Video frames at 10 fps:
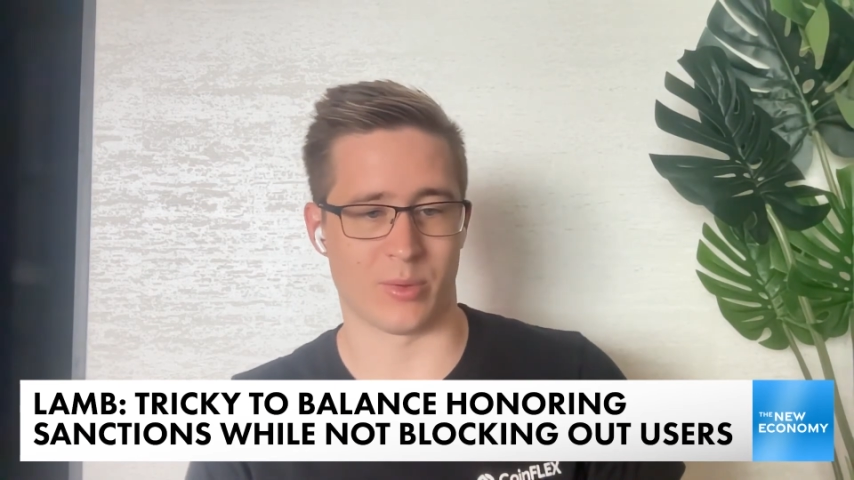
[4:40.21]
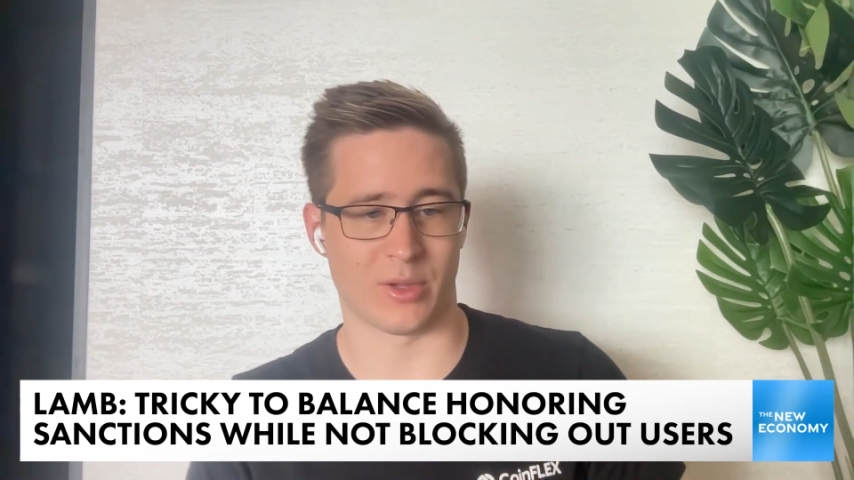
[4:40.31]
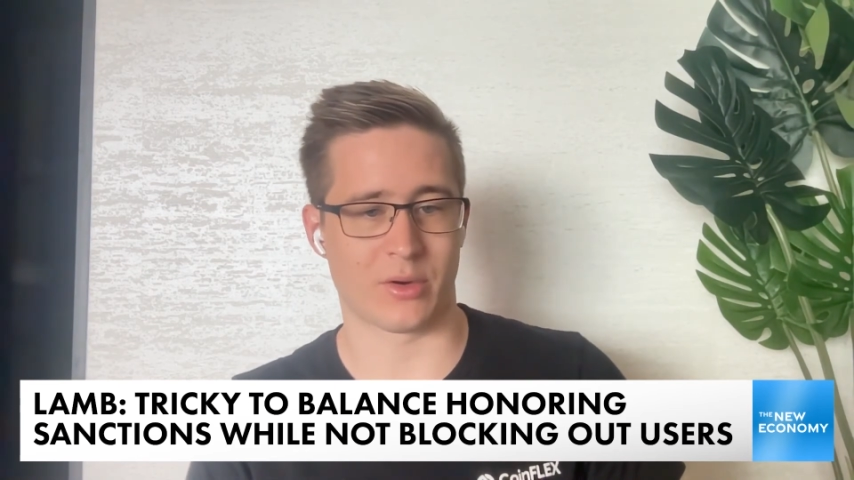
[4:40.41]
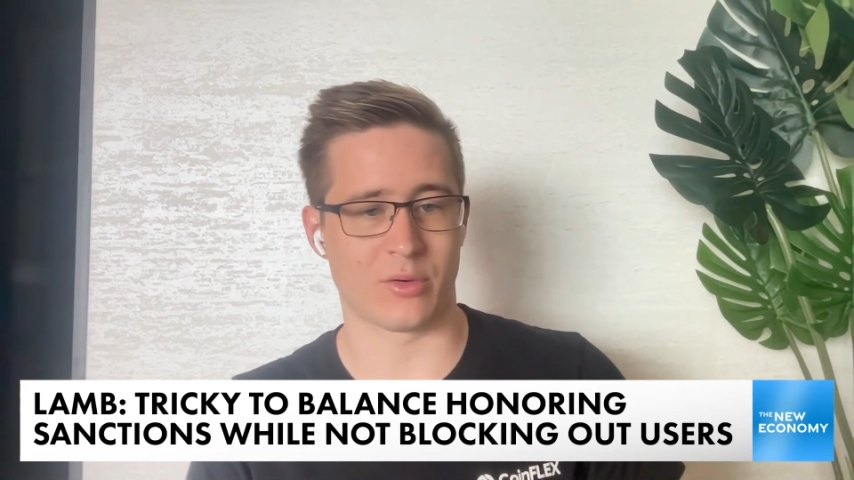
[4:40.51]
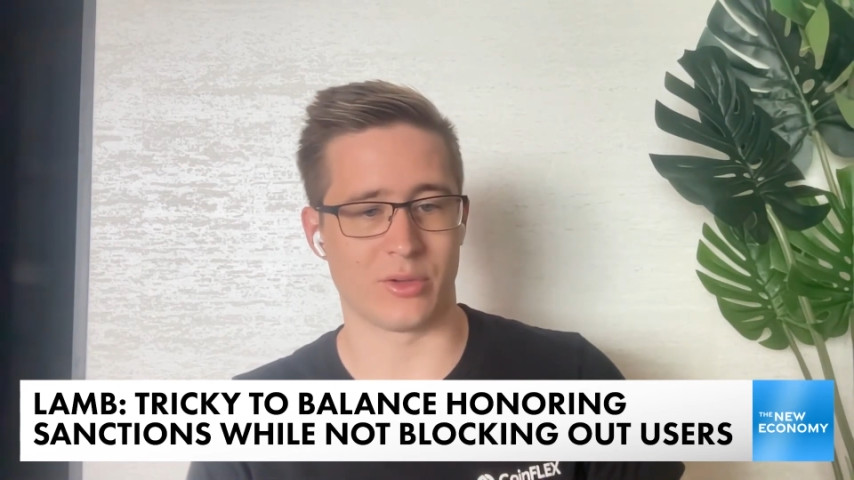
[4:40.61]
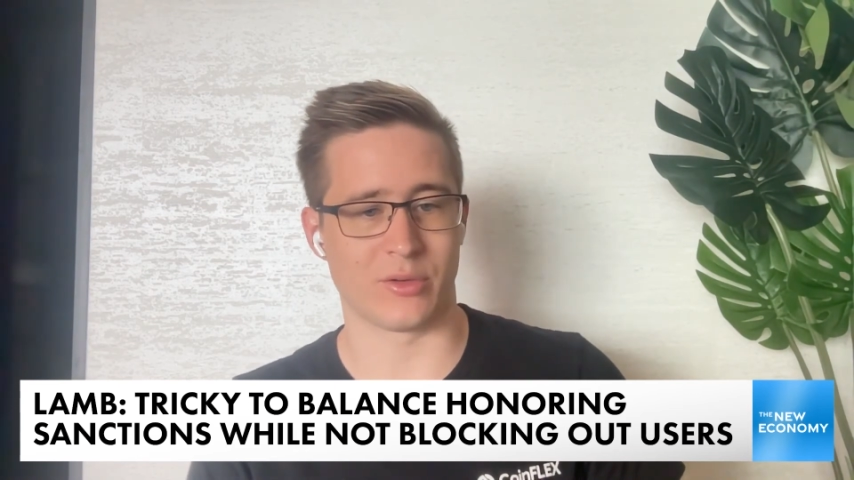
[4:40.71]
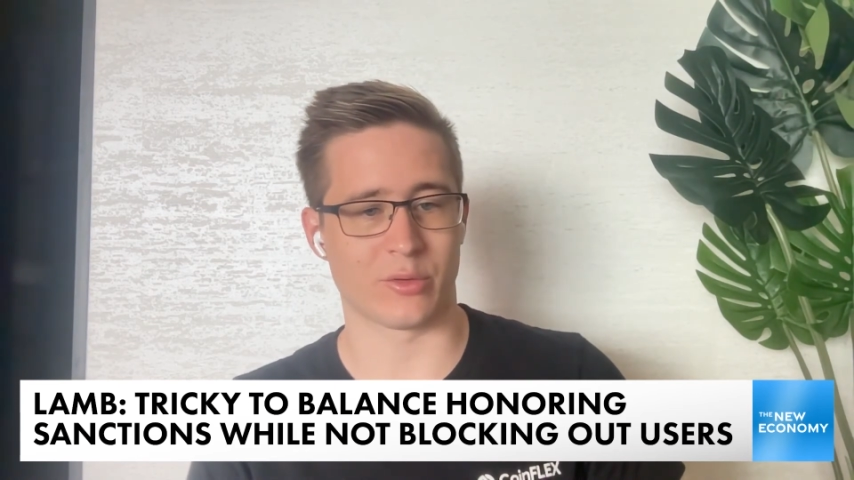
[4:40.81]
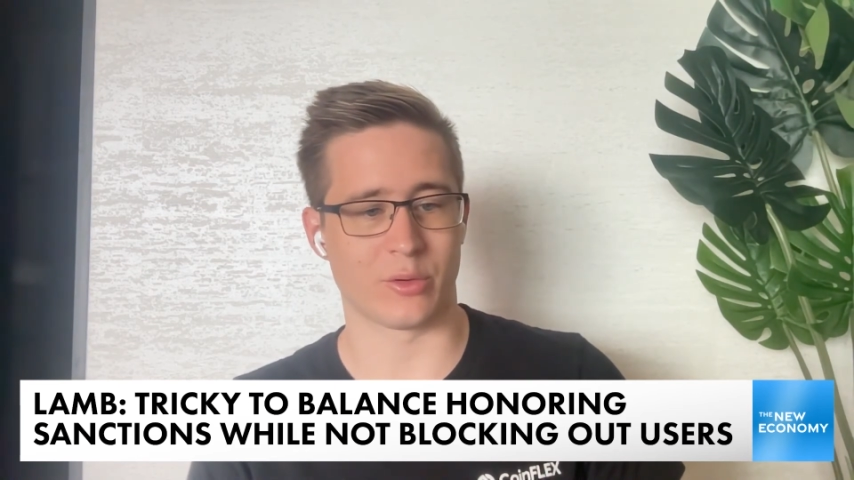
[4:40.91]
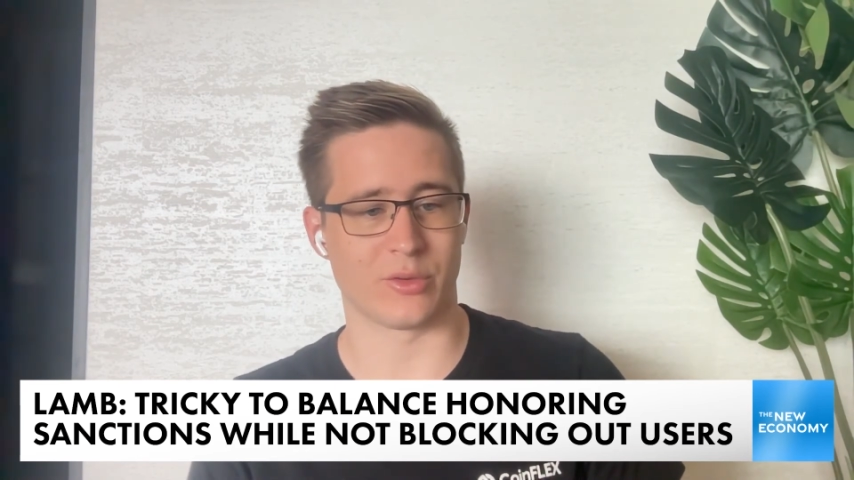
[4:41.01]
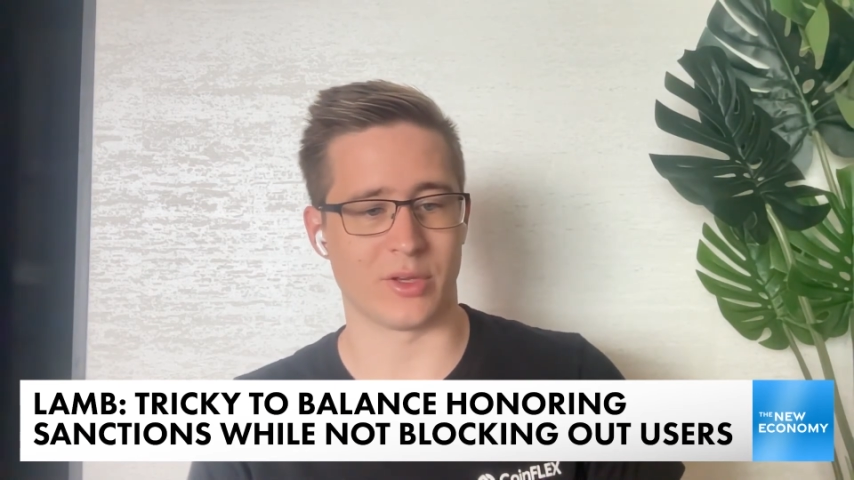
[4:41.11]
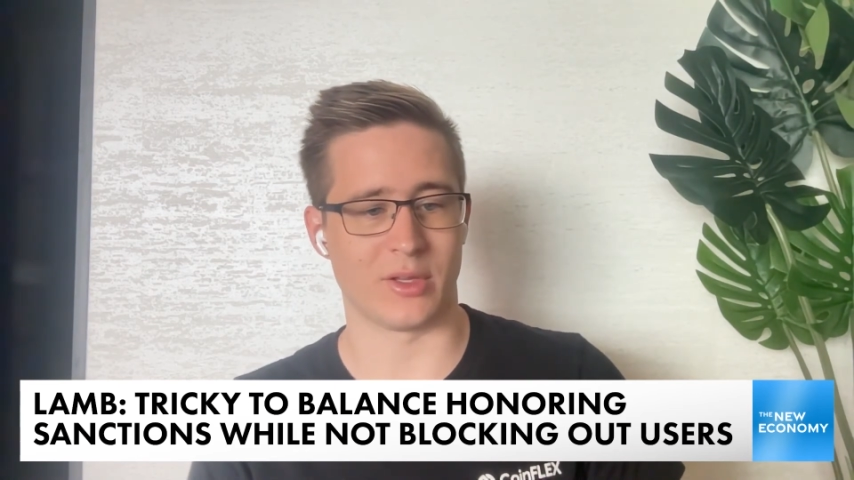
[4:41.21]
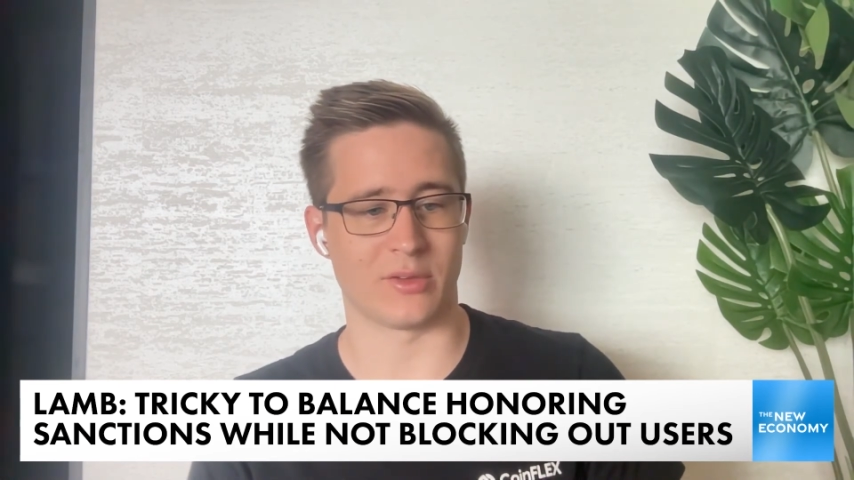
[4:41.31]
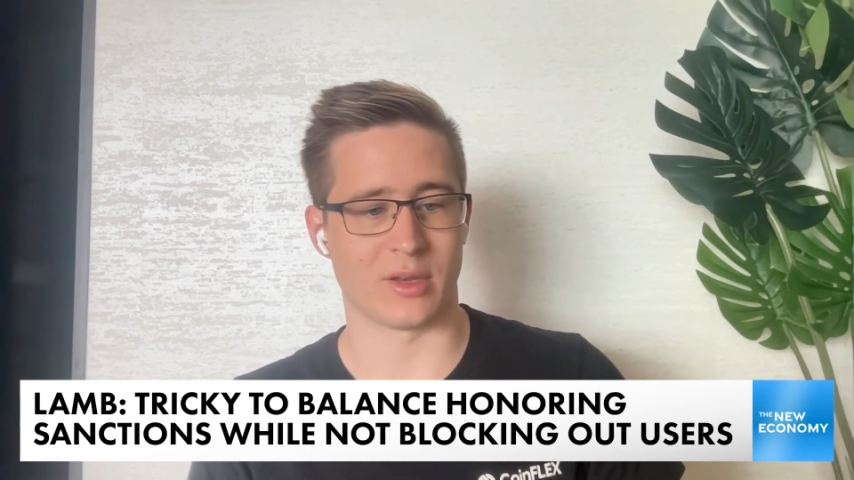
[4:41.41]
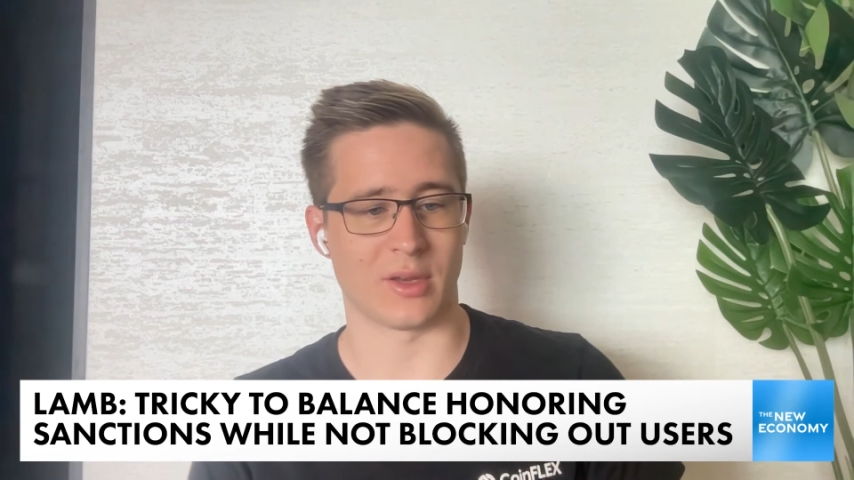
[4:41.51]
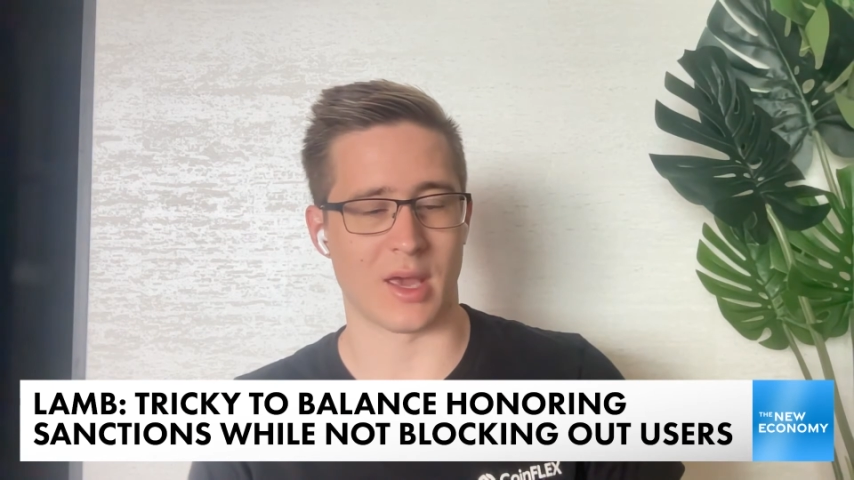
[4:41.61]
political
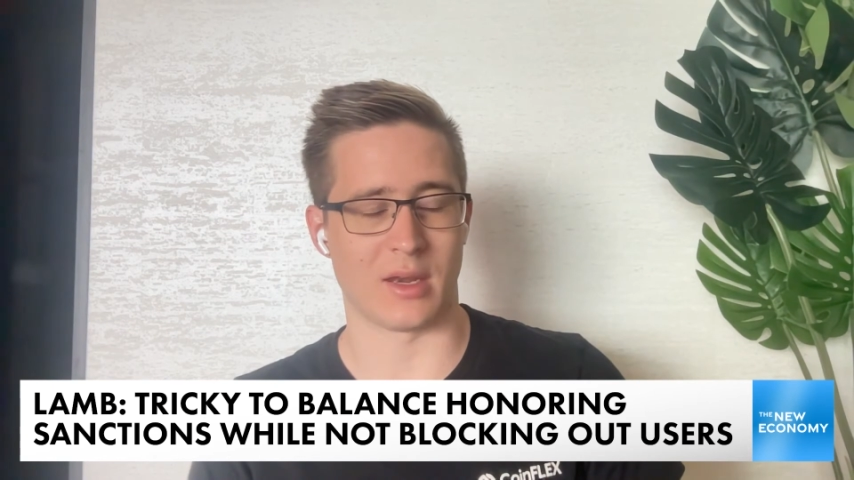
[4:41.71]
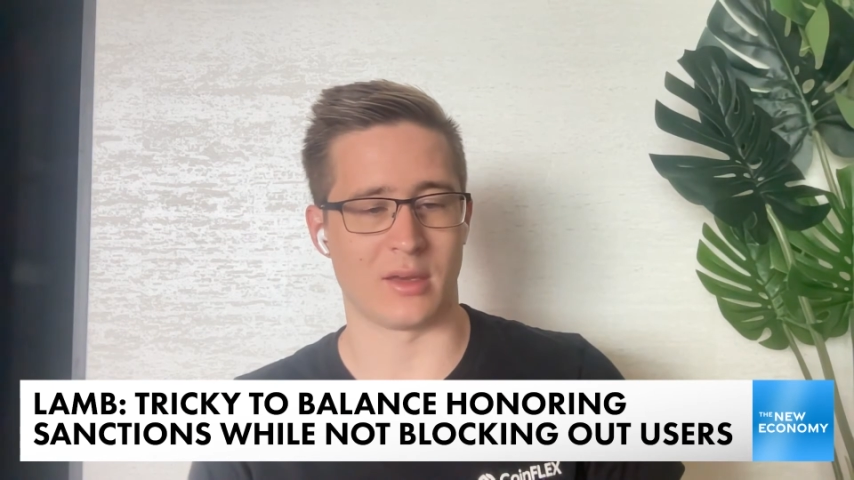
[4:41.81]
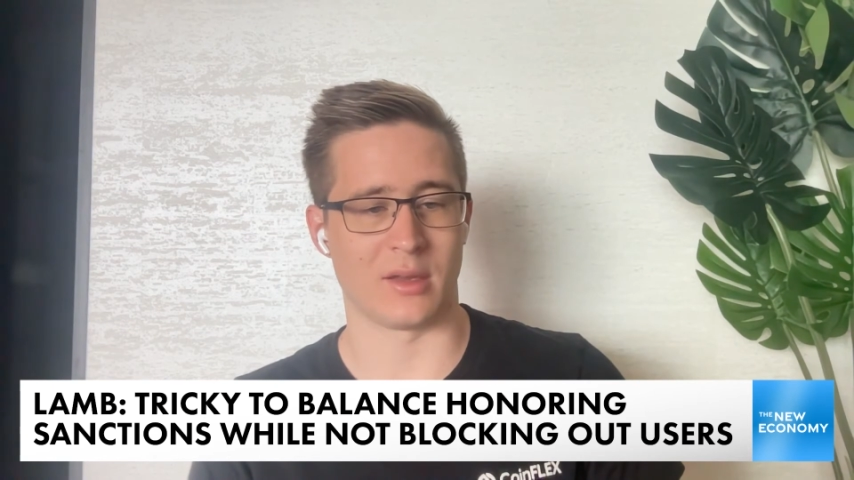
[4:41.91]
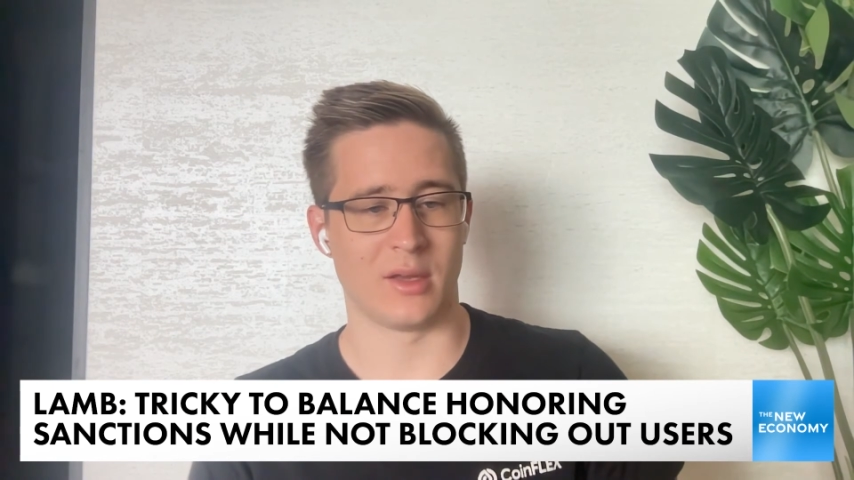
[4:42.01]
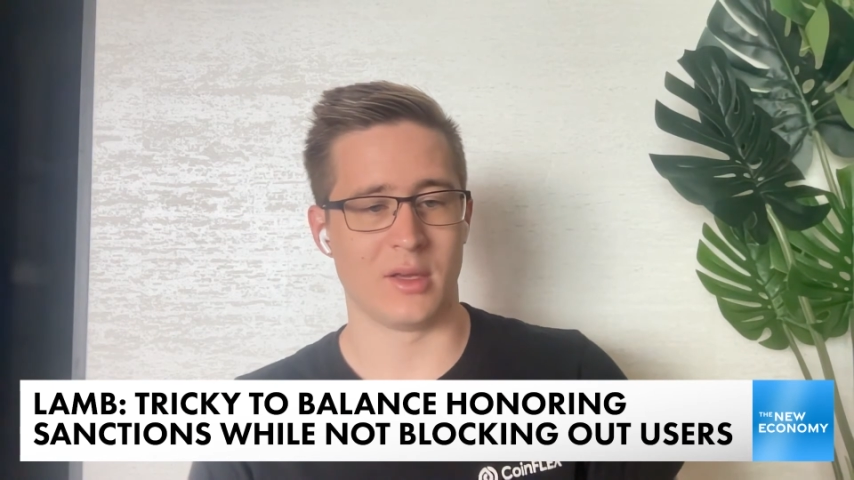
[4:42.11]
difficulties, and